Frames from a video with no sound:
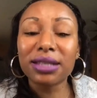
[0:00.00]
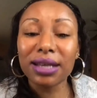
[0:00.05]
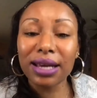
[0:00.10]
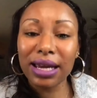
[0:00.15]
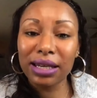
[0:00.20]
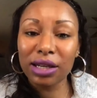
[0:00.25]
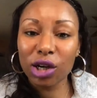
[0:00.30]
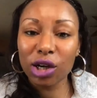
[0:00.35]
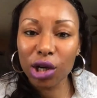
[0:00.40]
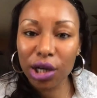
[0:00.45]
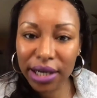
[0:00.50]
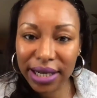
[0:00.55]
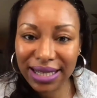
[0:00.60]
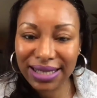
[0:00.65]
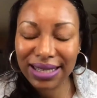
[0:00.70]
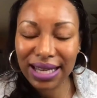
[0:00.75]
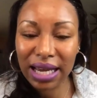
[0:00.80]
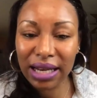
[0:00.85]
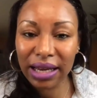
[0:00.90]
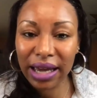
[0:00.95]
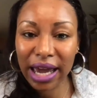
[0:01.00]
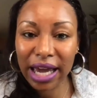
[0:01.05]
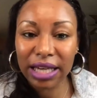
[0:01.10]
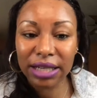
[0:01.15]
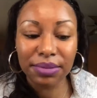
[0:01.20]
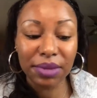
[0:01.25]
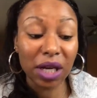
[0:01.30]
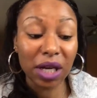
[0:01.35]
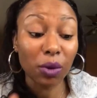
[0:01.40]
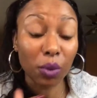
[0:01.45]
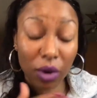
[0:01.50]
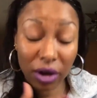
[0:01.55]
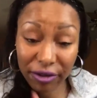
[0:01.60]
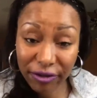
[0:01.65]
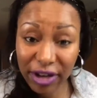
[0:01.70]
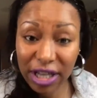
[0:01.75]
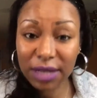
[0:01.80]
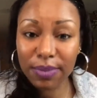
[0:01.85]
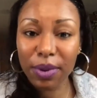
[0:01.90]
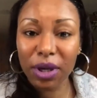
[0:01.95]
to increase engagement, what
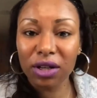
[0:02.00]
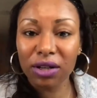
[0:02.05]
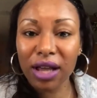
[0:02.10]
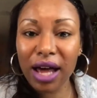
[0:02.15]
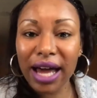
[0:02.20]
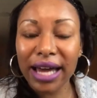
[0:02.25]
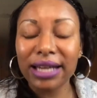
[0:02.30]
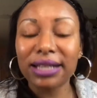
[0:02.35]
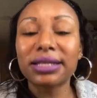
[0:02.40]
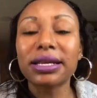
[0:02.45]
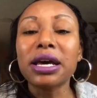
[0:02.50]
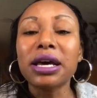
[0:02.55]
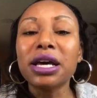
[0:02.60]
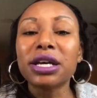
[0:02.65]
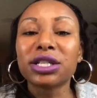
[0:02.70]
Facebook likes,